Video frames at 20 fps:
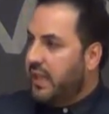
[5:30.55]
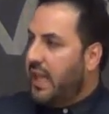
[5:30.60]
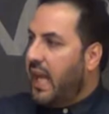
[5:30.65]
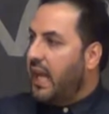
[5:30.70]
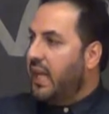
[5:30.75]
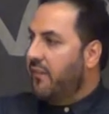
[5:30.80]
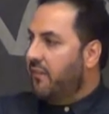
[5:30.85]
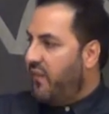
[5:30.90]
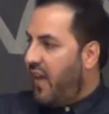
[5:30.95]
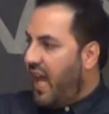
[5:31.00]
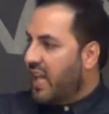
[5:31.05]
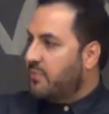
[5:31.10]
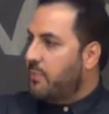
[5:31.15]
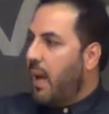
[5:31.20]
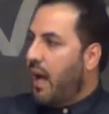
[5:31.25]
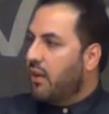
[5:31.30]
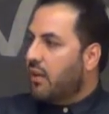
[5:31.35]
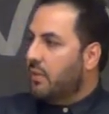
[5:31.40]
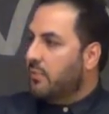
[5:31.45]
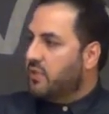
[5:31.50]
Yet, in fact,
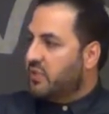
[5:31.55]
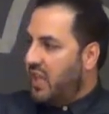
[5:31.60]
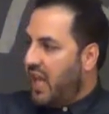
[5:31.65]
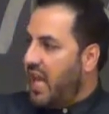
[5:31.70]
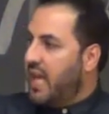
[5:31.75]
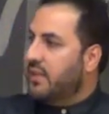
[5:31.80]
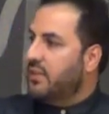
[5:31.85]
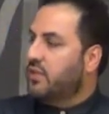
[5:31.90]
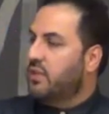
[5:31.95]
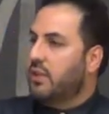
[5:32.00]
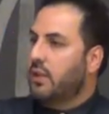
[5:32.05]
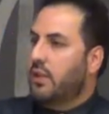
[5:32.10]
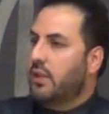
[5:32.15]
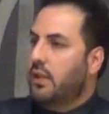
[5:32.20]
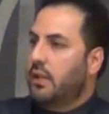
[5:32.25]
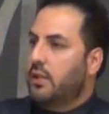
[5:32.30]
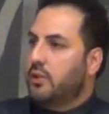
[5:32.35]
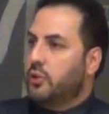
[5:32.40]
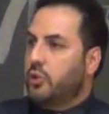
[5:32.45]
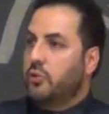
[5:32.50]
Malcolm says,
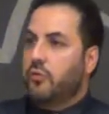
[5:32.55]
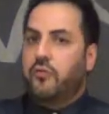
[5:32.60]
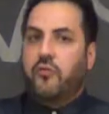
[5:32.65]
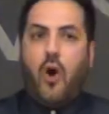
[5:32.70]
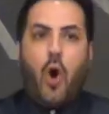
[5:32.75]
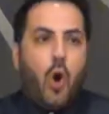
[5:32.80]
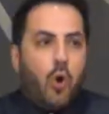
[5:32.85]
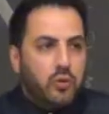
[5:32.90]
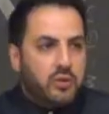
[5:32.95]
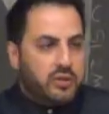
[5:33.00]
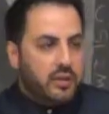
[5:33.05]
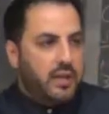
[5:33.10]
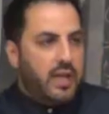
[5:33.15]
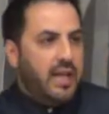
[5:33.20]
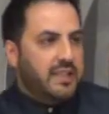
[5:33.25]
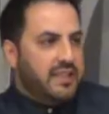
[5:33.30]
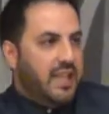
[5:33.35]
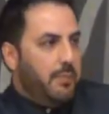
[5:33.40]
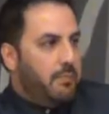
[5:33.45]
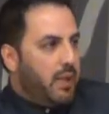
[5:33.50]
to vote
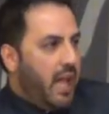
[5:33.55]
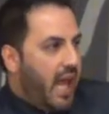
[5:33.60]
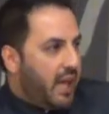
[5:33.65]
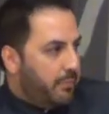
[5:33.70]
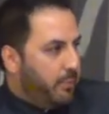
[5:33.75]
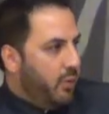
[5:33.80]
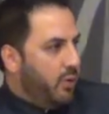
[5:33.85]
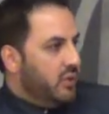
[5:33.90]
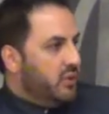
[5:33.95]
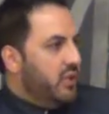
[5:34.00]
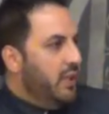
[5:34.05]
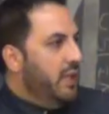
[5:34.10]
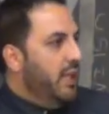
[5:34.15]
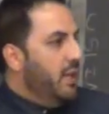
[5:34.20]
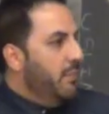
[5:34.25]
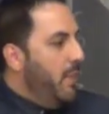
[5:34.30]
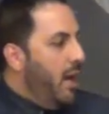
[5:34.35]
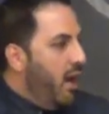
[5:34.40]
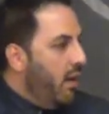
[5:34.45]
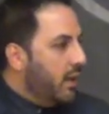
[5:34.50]
as a black person in
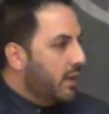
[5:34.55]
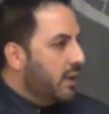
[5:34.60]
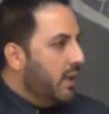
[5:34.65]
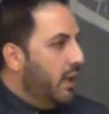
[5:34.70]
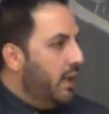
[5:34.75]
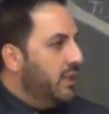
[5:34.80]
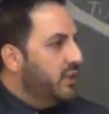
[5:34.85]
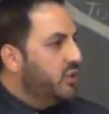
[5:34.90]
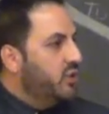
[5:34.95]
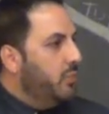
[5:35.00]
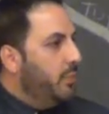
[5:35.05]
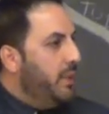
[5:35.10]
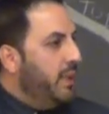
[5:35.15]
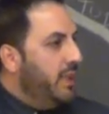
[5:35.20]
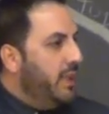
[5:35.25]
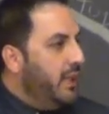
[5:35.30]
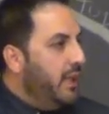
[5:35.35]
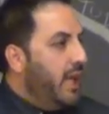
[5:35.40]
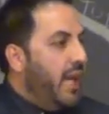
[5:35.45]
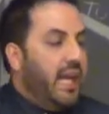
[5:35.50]
America is to
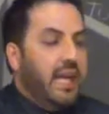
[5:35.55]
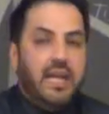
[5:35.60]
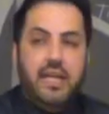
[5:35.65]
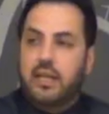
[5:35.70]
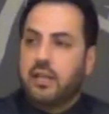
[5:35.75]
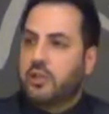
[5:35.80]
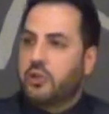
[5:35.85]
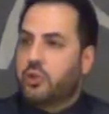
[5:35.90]
be a